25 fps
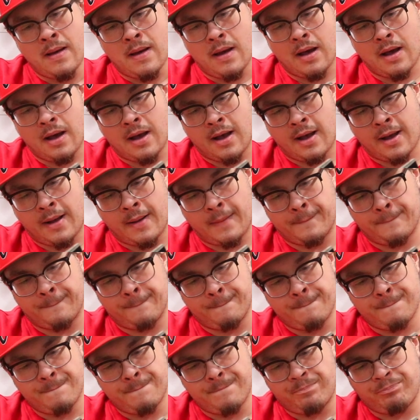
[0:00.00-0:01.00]

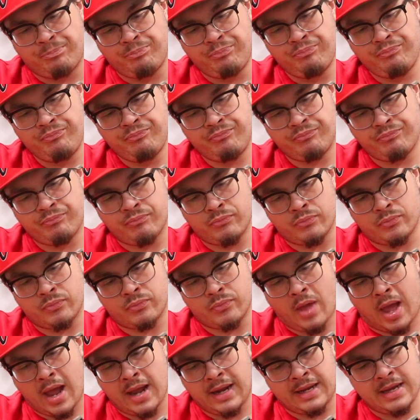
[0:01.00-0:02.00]
Um,
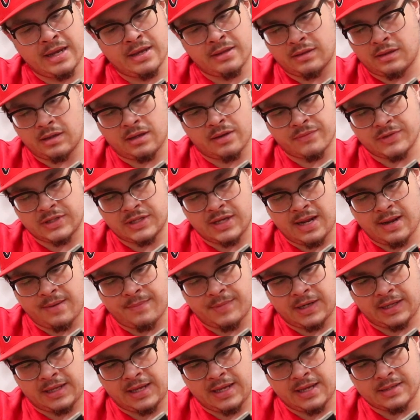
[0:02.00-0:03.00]
I can't think of his name,
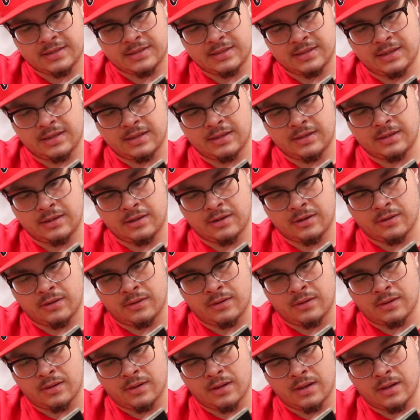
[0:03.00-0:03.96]
and I can't see it in here.